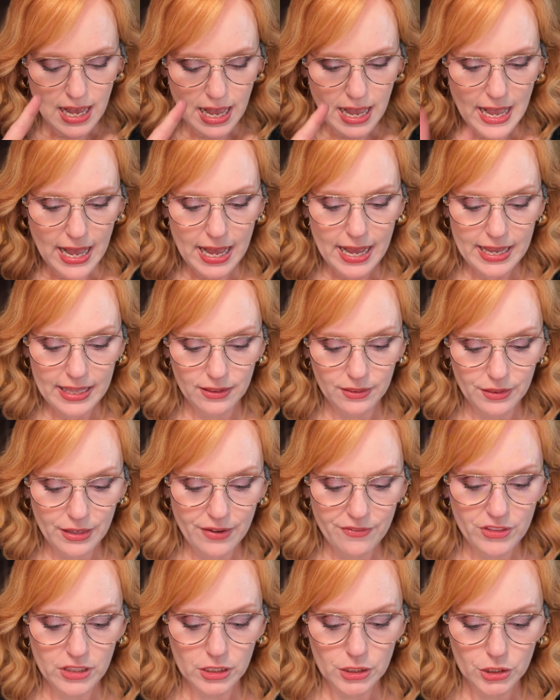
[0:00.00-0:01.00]
I
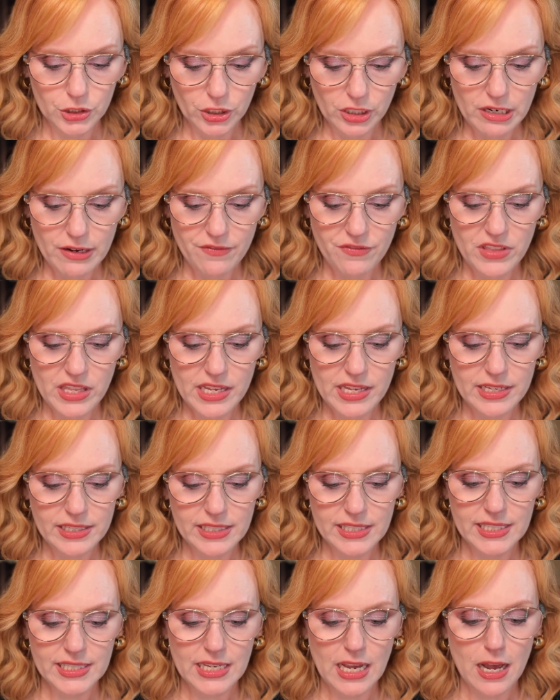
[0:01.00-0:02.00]
love the look of
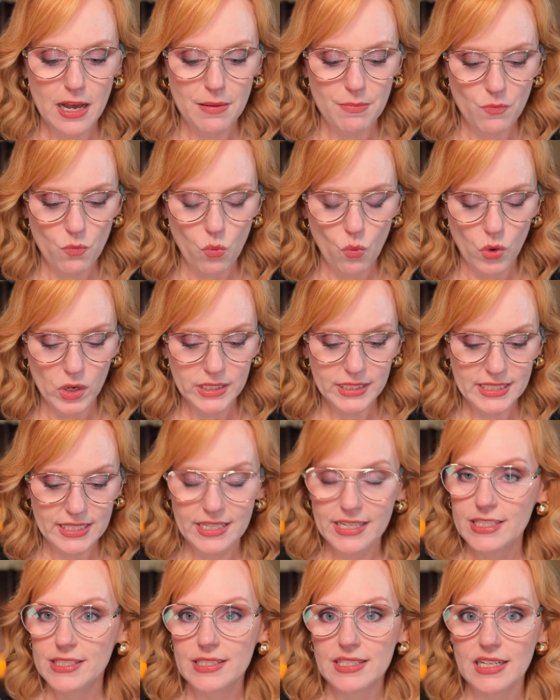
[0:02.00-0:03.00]
this once
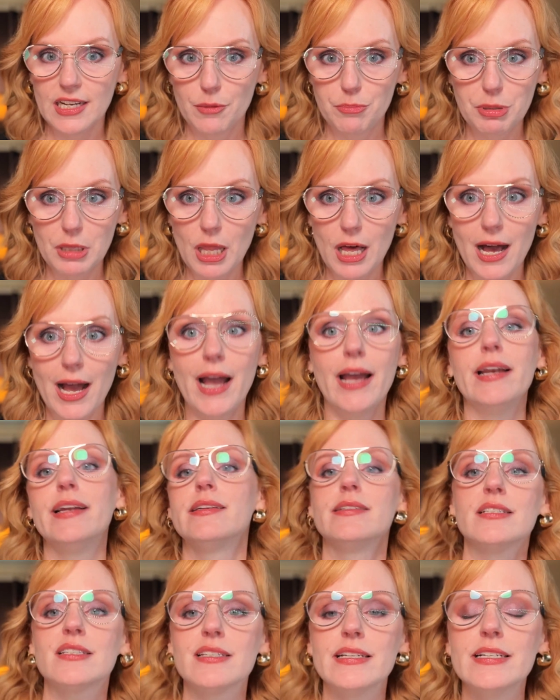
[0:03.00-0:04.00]
it is applied.
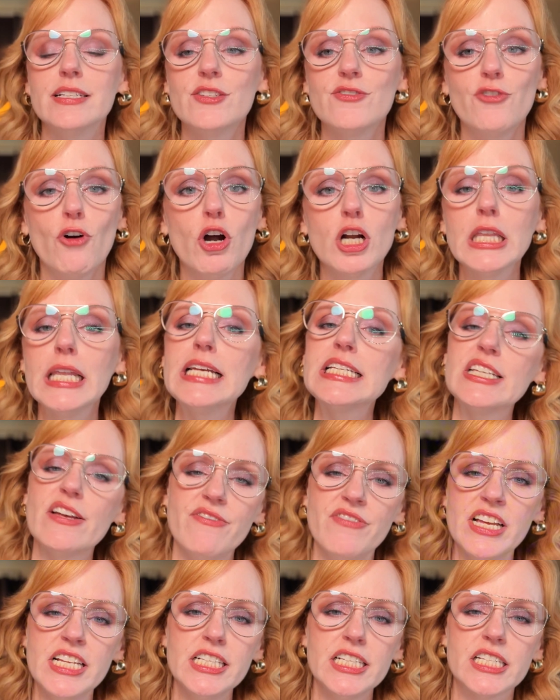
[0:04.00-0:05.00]
It's far less
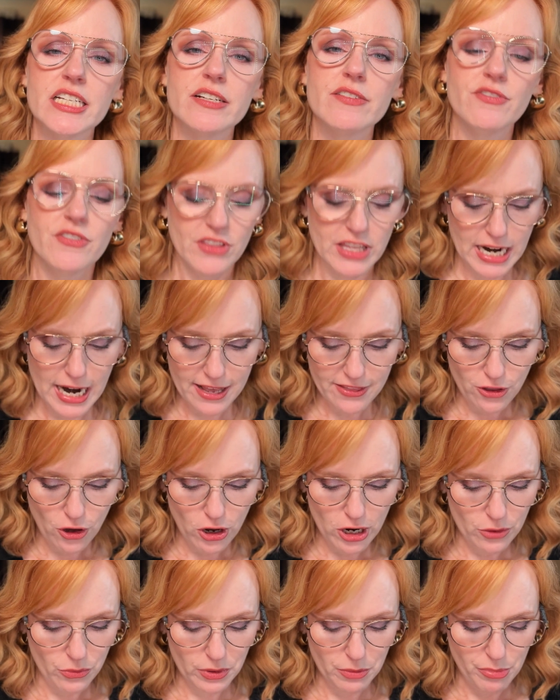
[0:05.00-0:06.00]
offensive than I
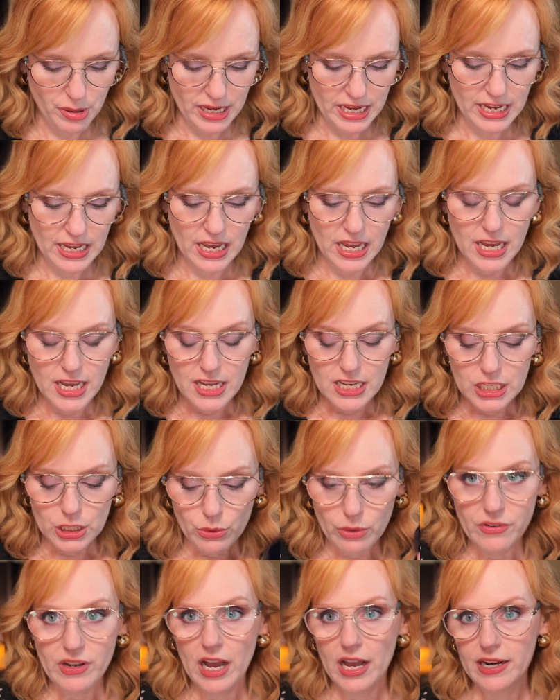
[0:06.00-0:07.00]
thought it would be.
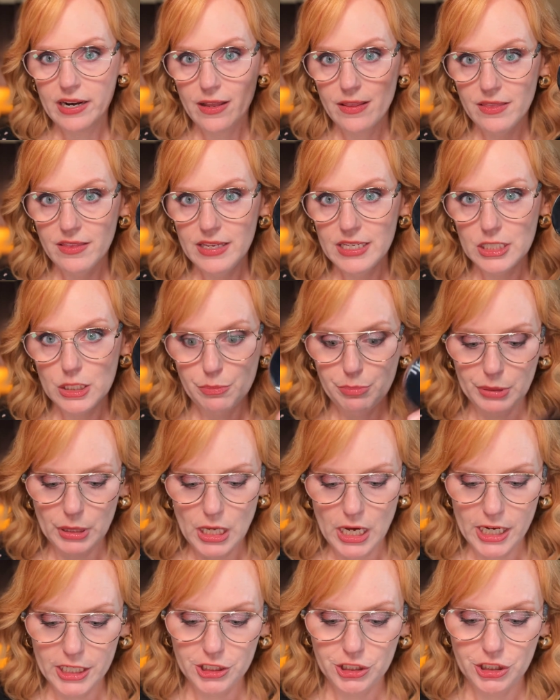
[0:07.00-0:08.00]
So we've got this
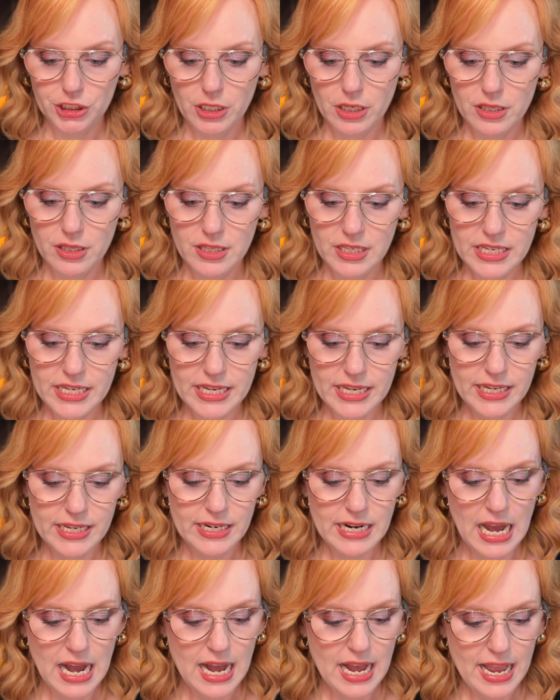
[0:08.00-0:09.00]
blush.
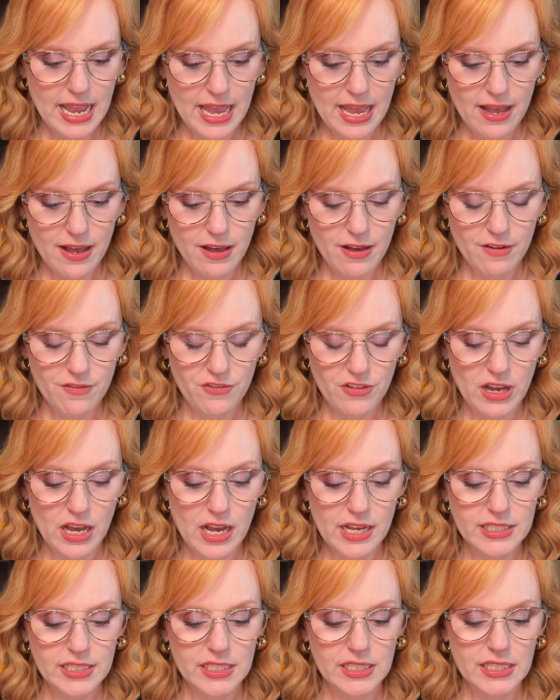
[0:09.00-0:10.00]
Then I have
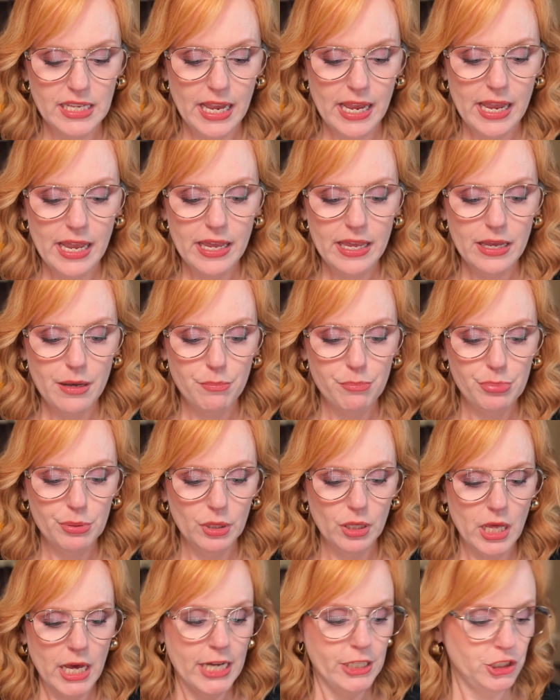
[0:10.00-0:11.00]
a Say
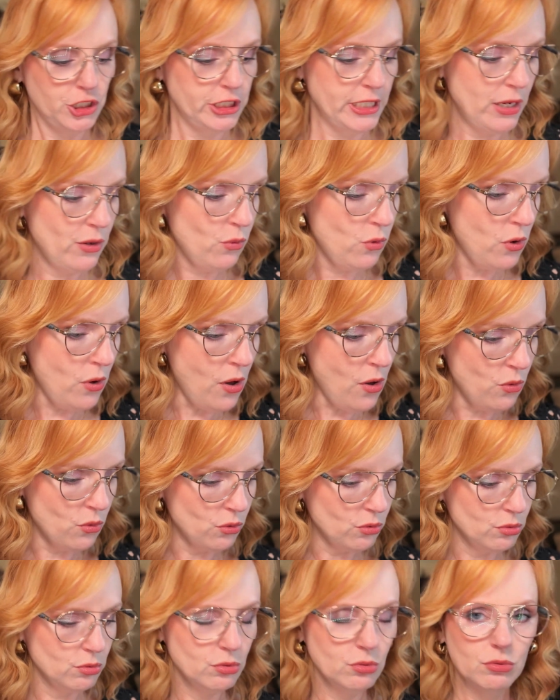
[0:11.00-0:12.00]
blush. Woo!
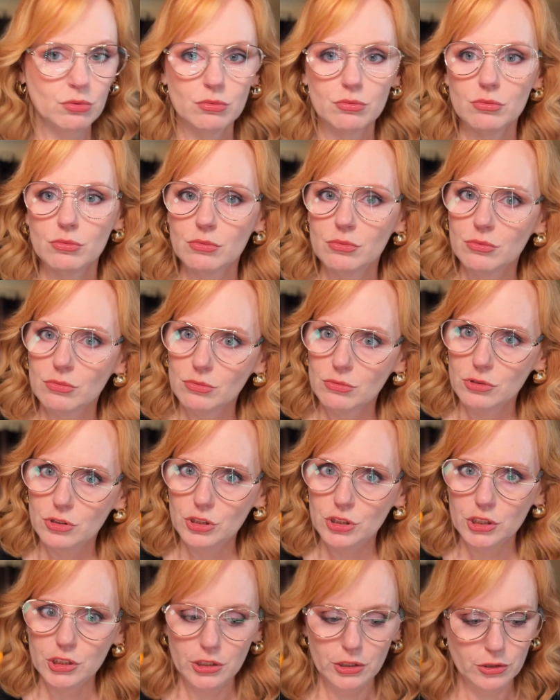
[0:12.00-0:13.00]

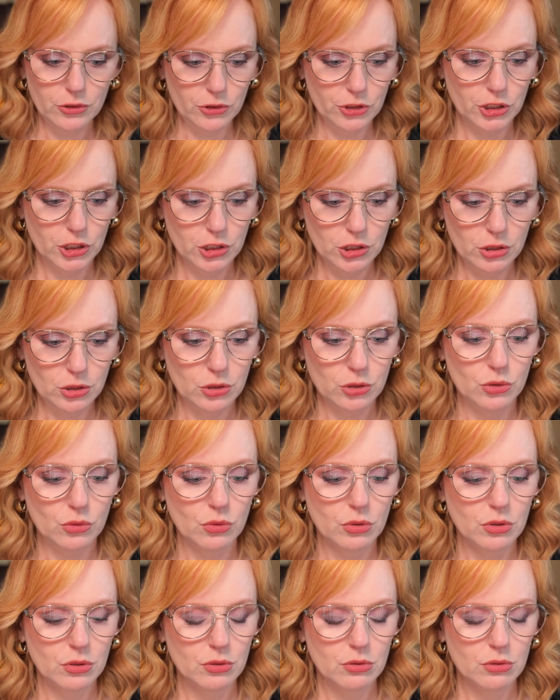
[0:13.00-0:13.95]
Excuse you.